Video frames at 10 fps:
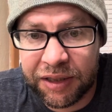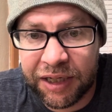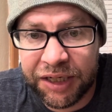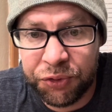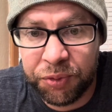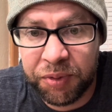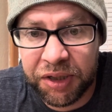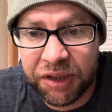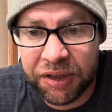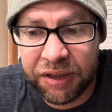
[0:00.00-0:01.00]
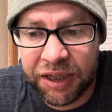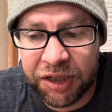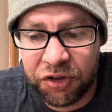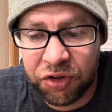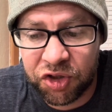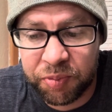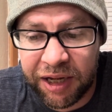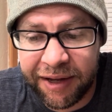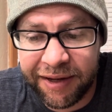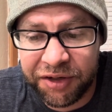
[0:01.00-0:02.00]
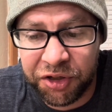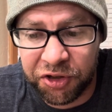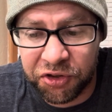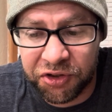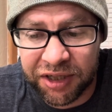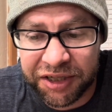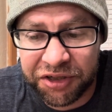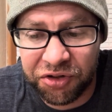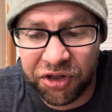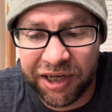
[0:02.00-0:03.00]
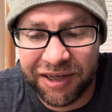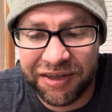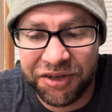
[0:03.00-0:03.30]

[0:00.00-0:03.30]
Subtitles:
that you would be in a good spot, you know, like you're not